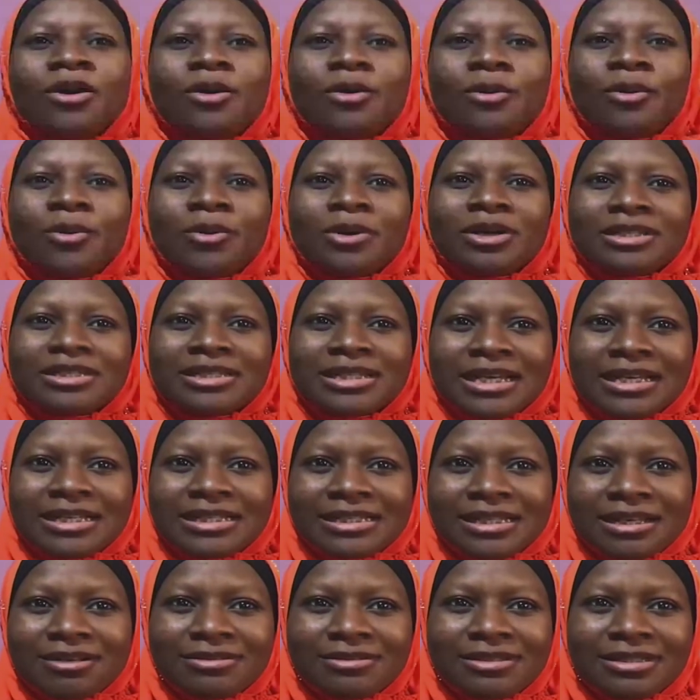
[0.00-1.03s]
What stands
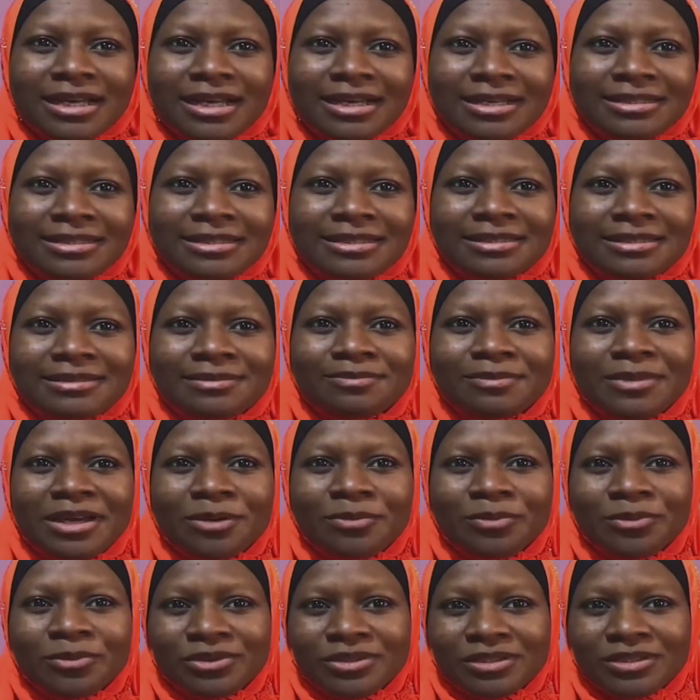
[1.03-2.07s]
out as my
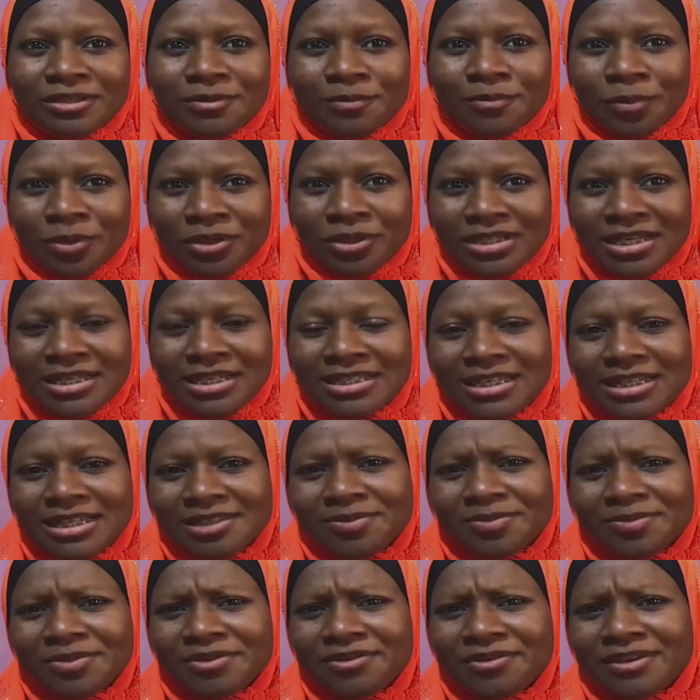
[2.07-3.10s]
most important
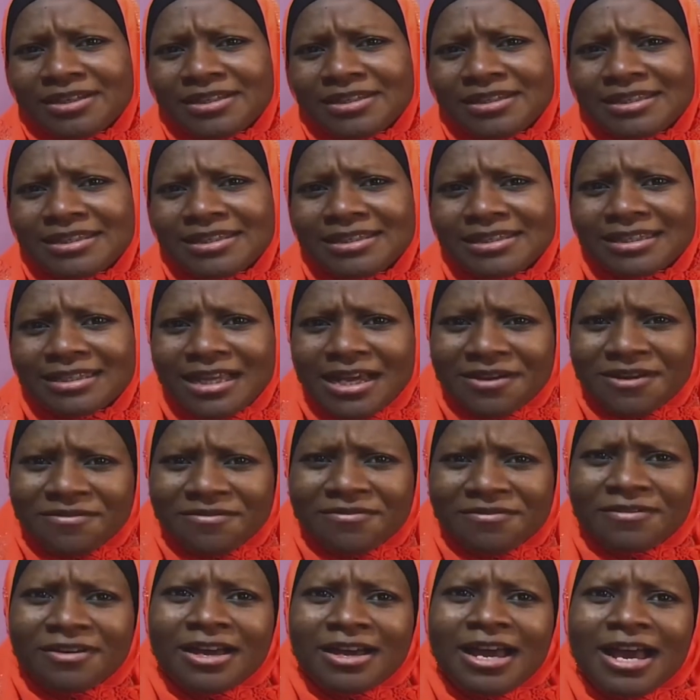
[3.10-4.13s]
experience is life
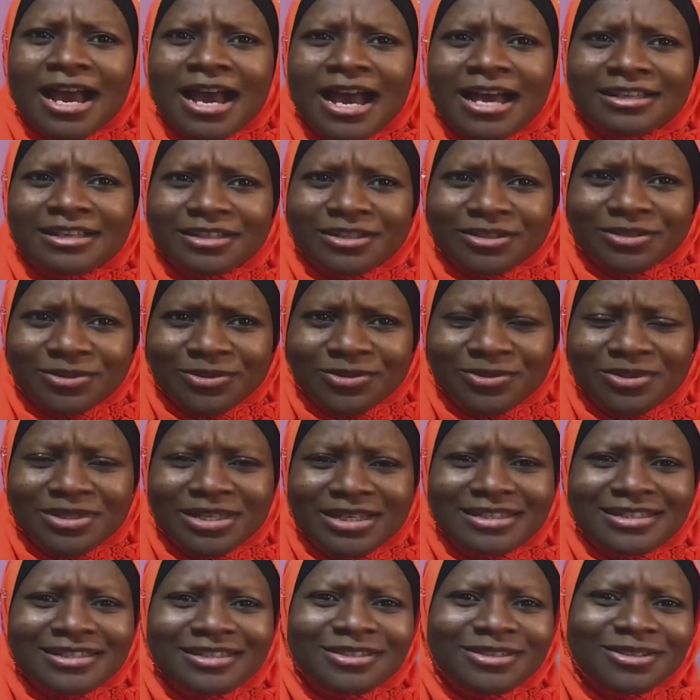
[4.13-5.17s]
as a student
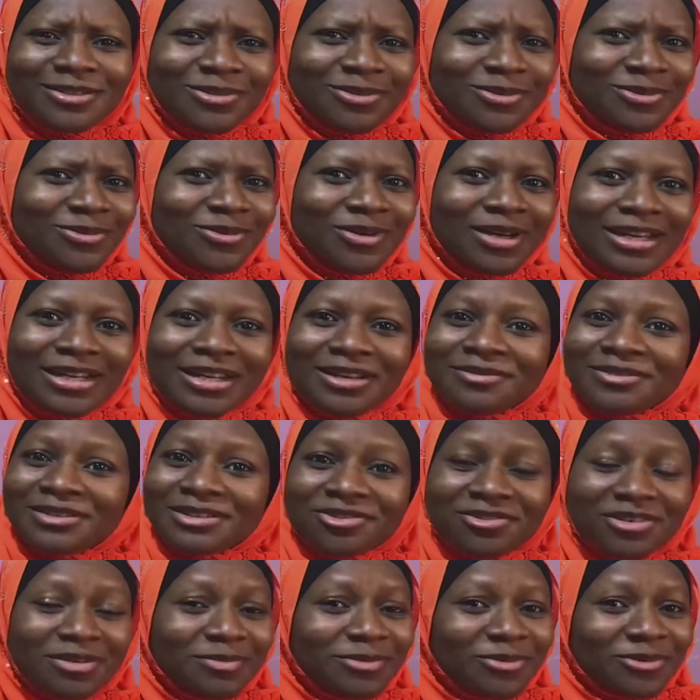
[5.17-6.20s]
in a school I never
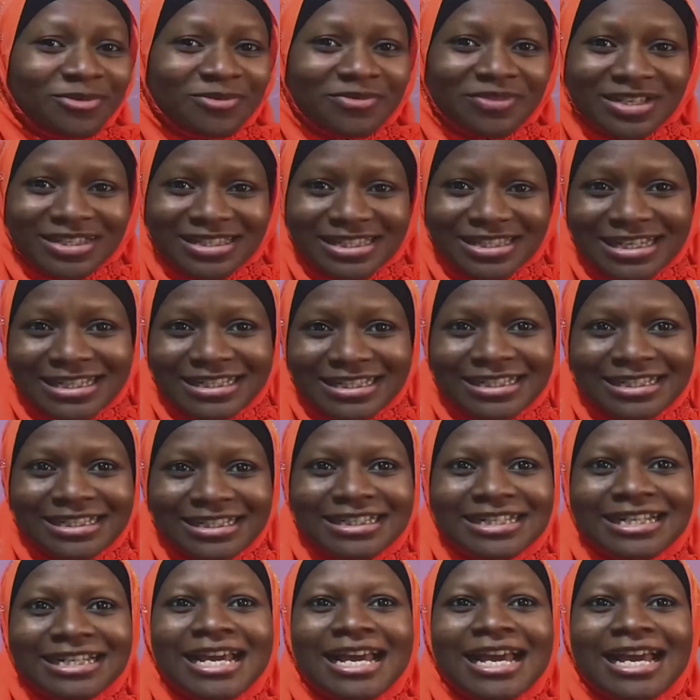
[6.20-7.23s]
dreamt of attending.
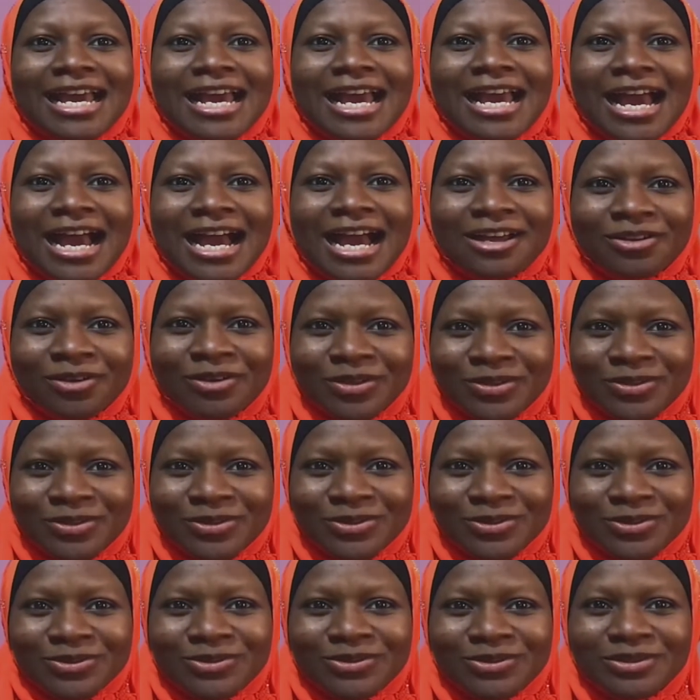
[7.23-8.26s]
and
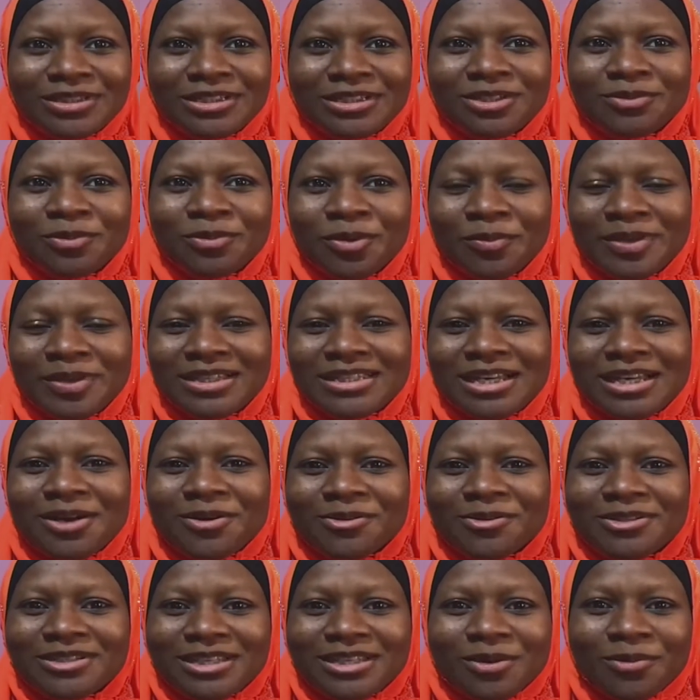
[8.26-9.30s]
also the moment I
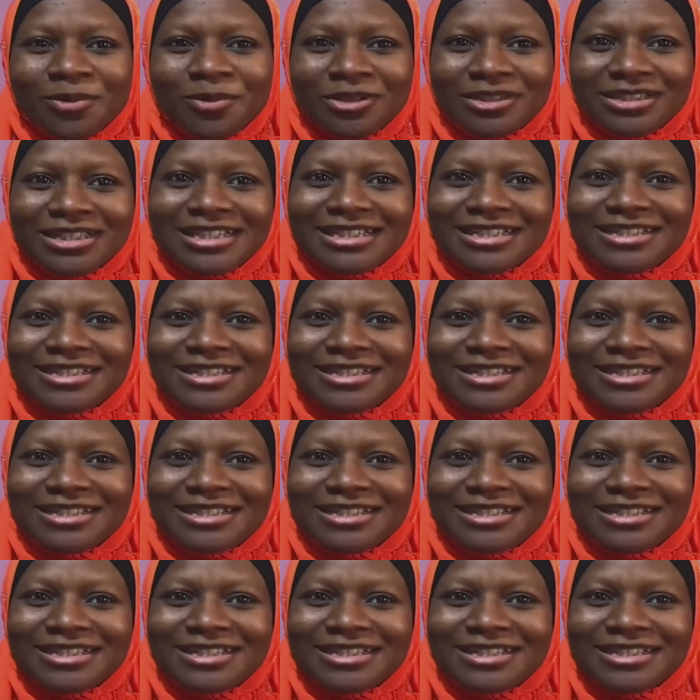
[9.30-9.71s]
was awarded the